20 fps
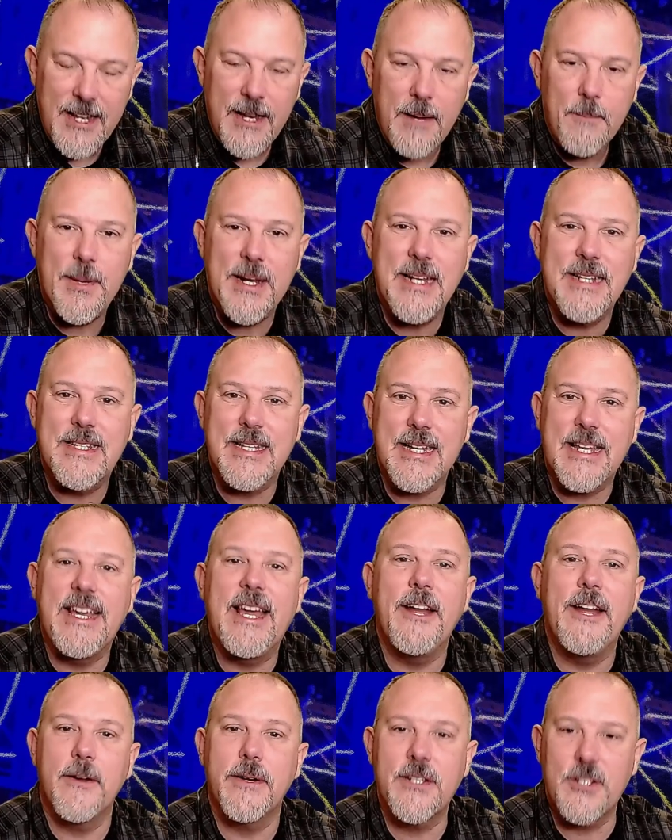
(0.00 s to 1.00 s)
but it's a
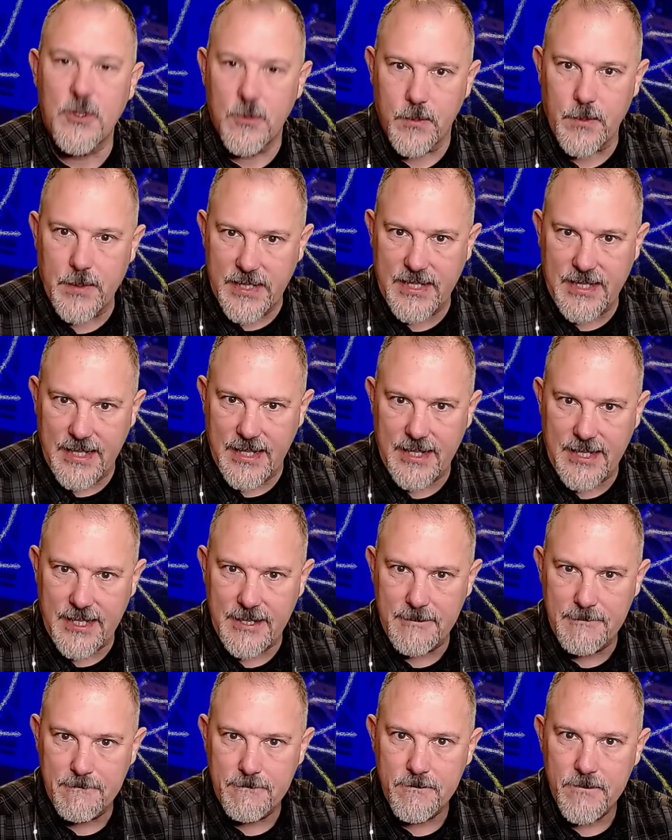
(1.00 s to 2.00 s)
characteristic
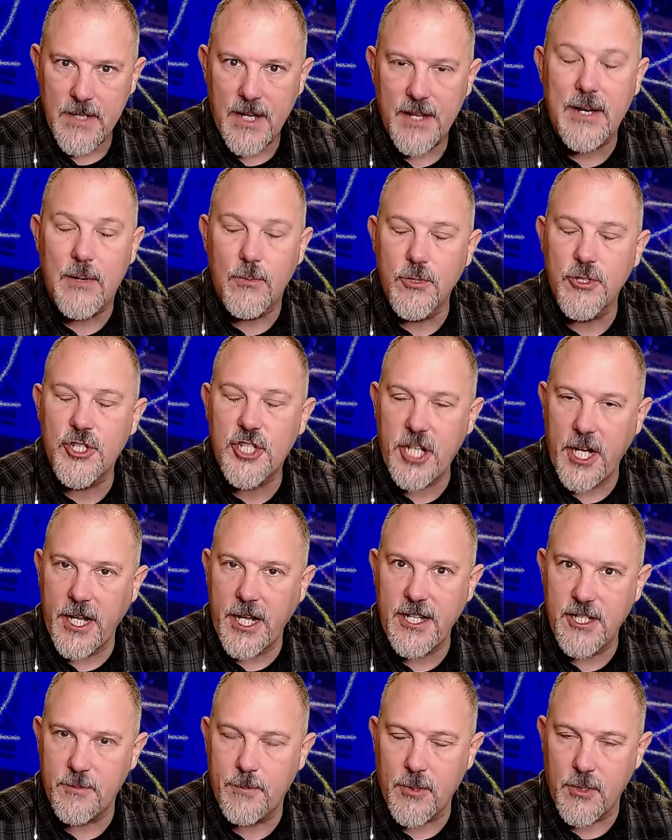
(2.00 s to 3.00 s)
that will
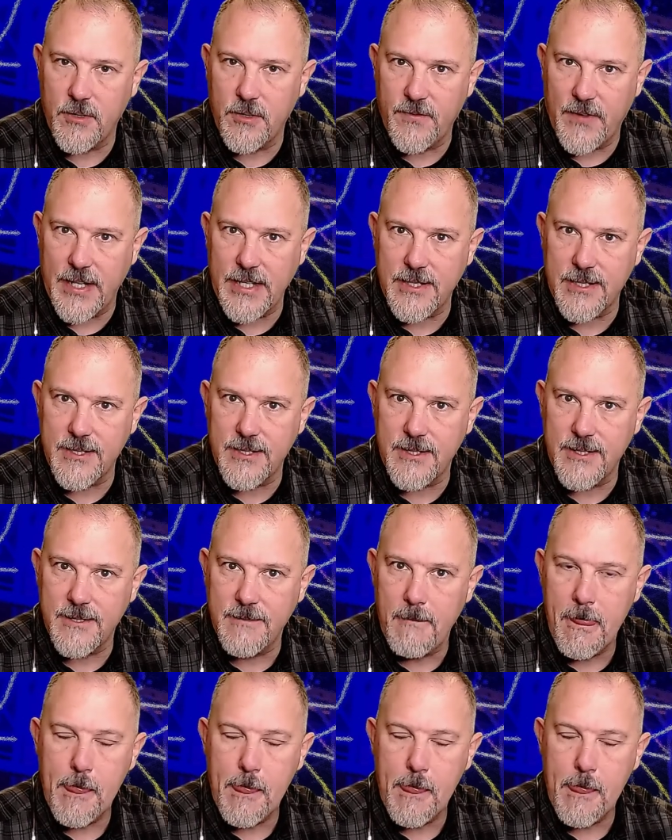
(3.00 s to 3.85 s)
change per devices.